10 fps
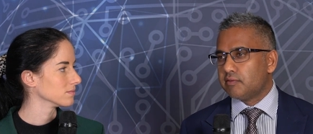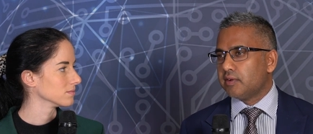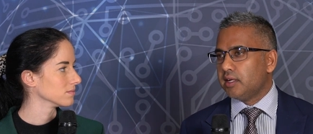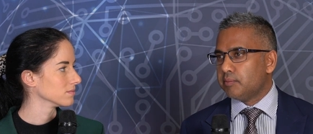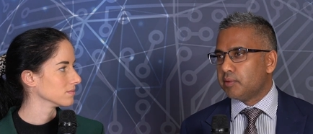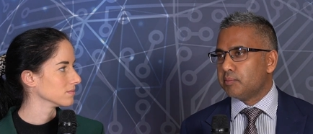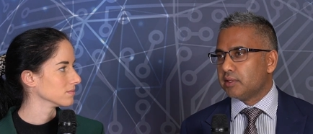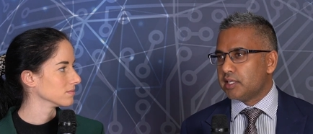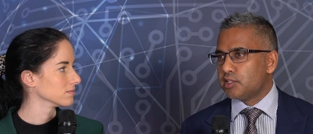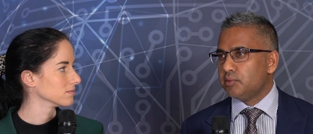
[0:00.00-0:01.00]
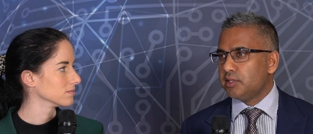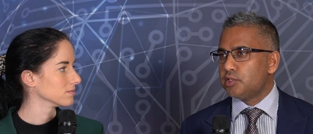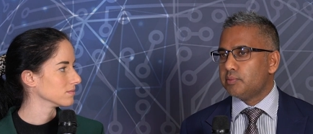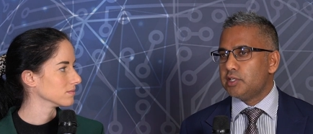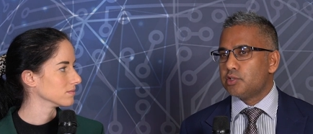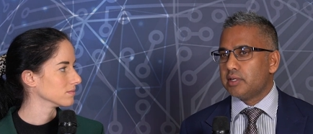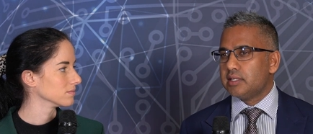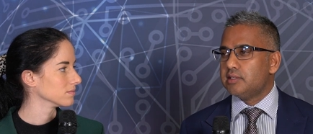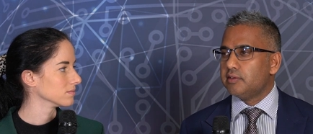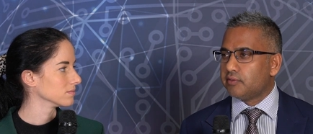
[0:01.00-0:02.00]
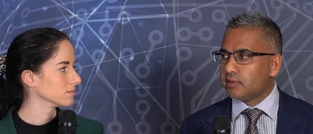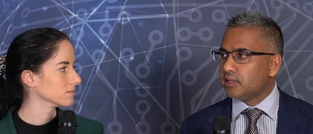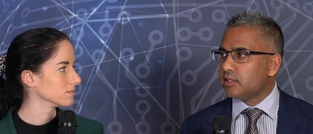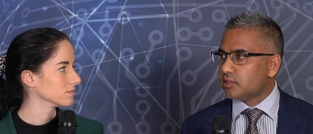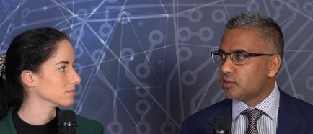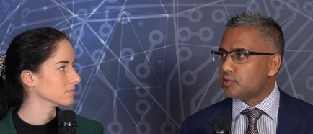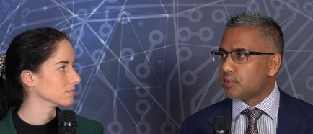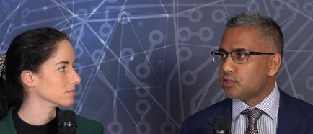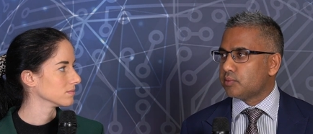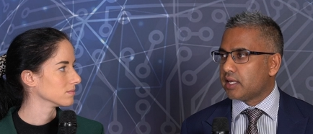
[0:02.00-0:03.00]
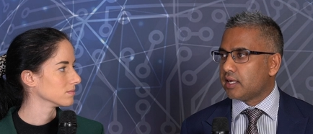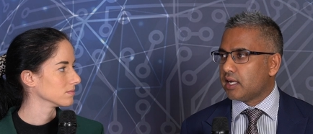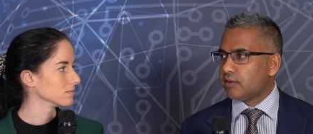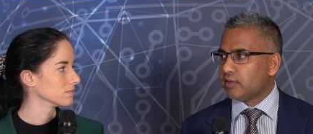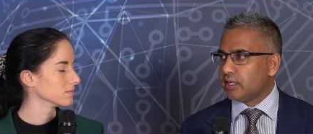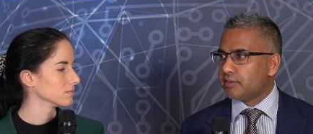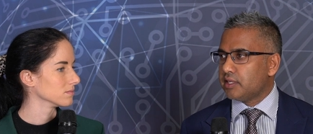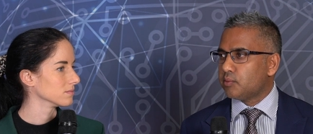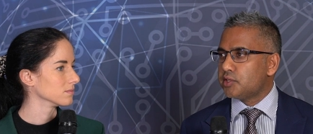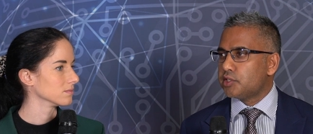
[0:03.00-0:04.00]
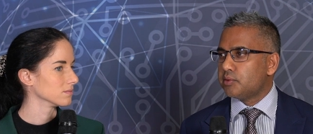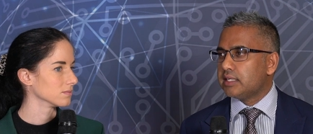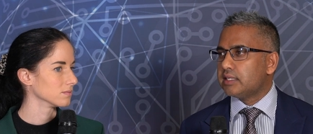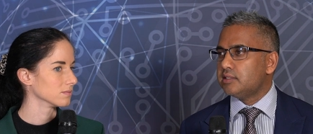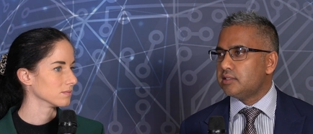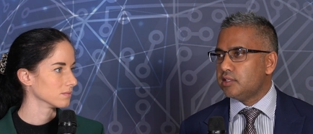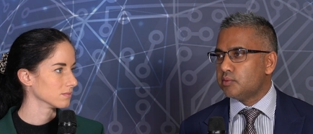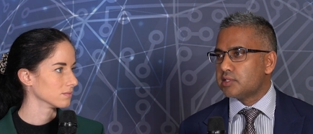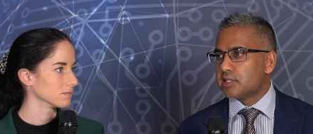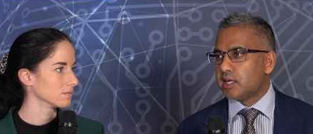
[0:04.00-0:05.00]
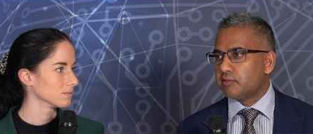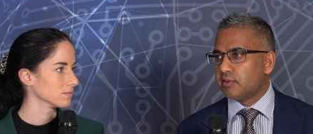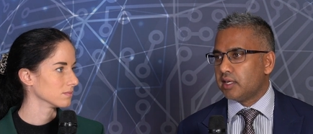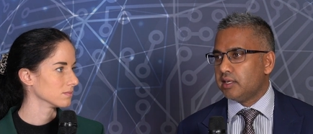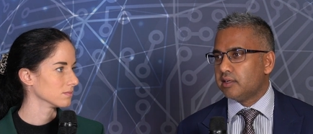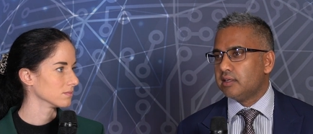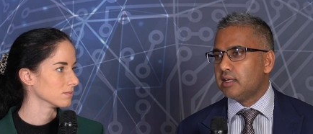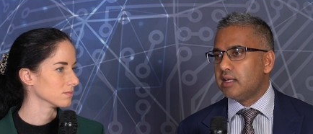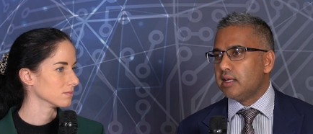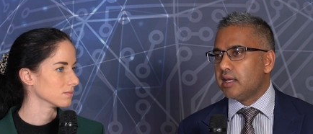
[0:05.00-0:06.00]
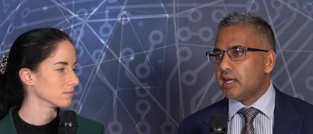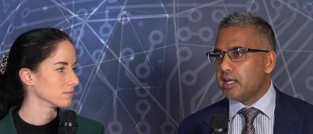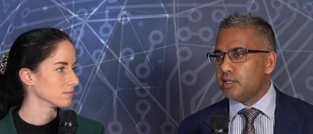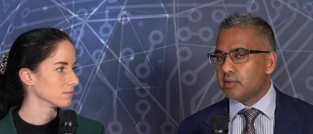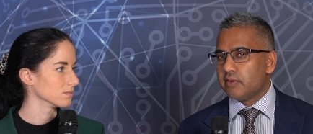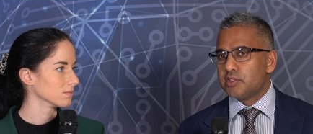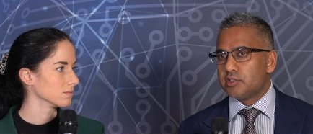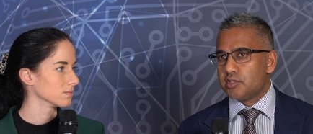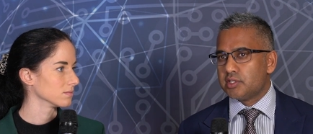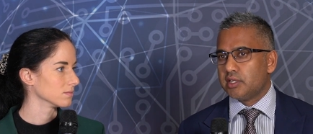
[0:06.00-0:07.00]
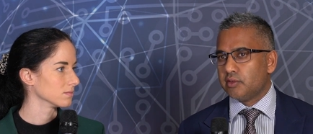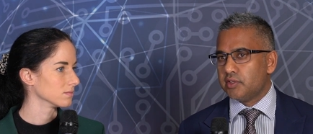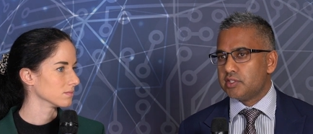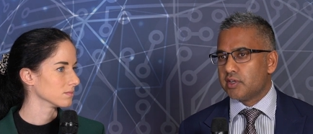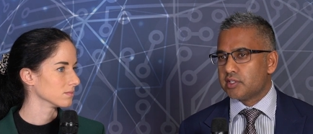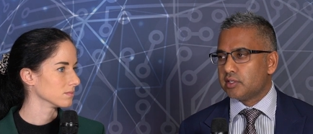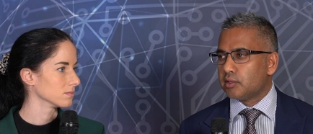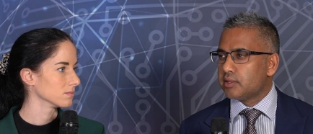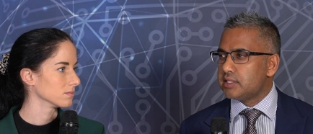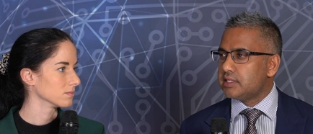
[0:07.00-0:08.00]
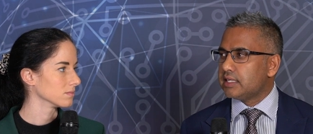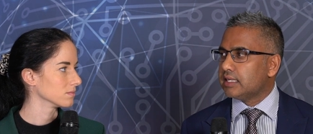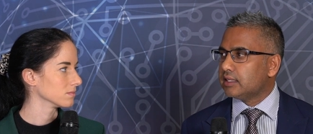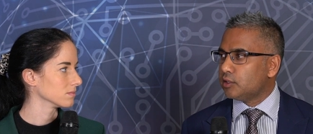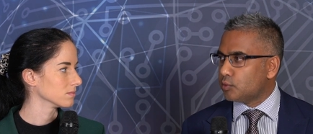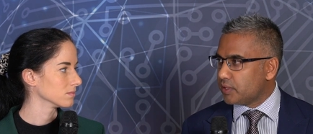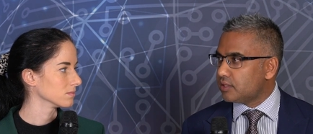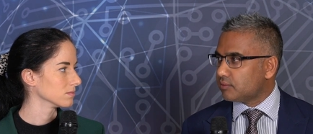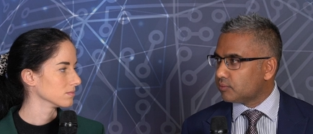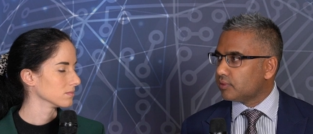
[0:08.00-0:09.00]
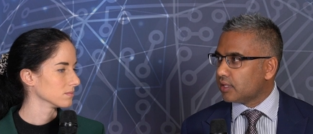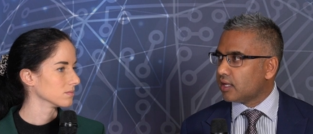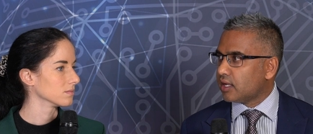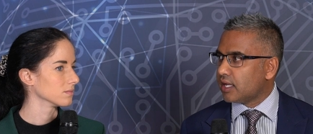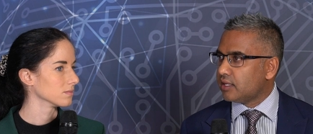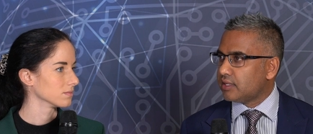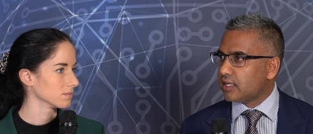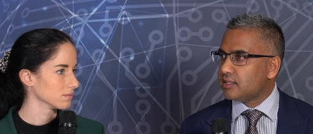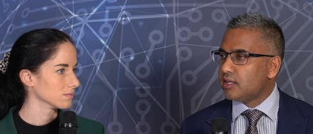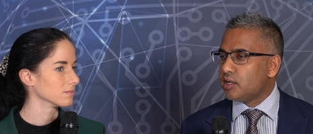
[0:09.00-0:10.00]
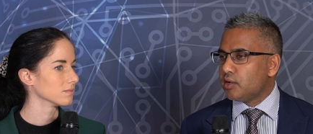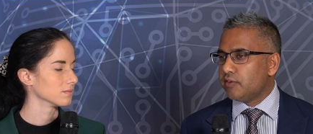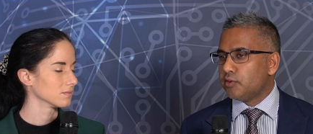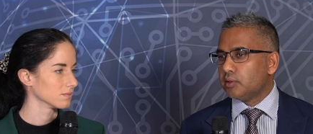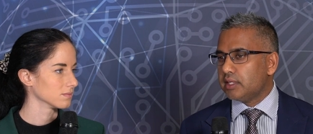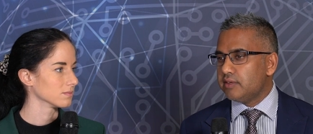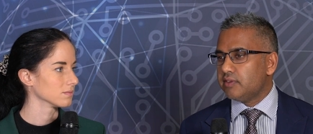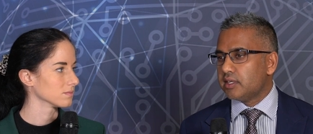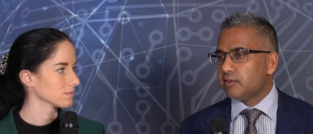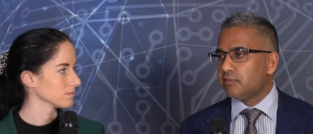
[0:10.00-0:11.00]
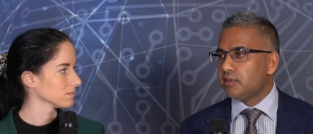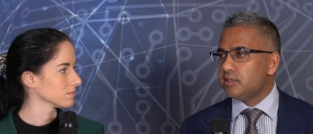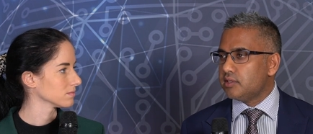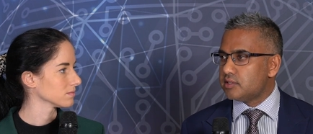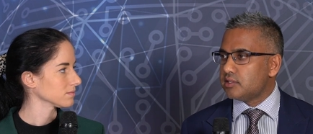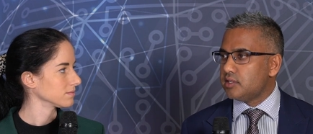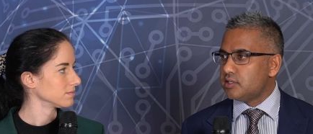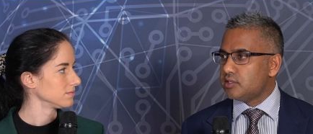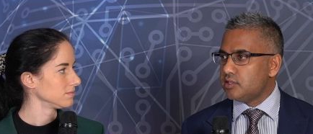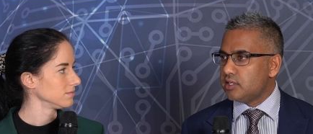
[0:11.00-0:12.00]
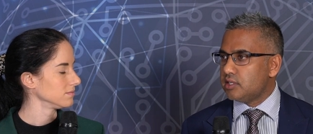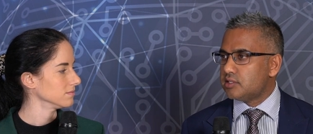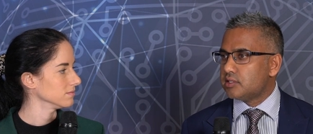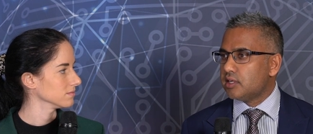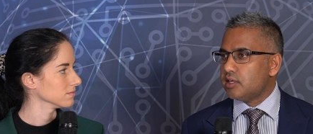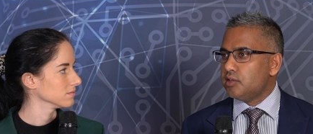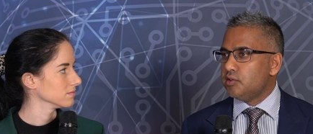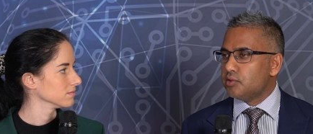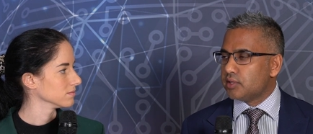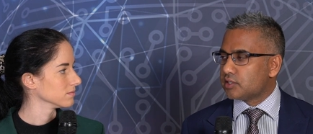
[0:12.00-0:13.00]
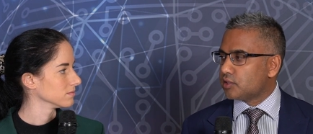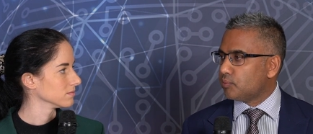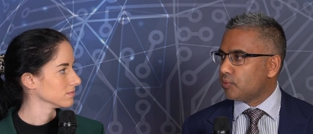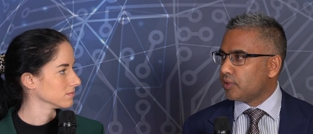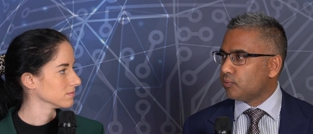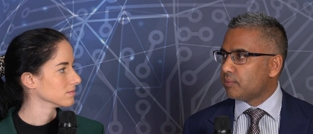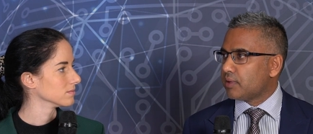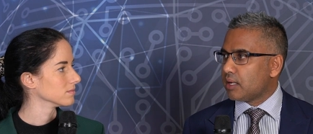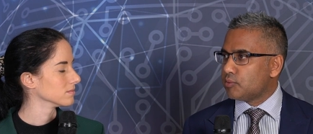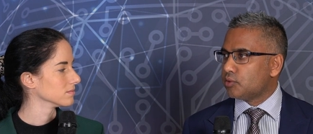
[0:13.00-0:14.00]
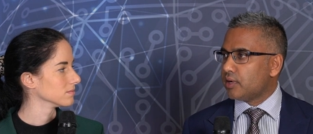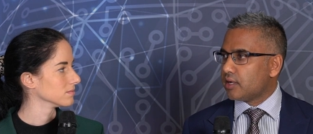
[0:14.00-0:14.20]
Speaker 1: failure population really should be treated differently to those patients without heart failure. I think once you're in continuous heart failure, and you have associated LV dysfunction, the clock is ticking a little bit. Uh, and that if you're leaving it for years and years and years, you do get to the point where perhaps your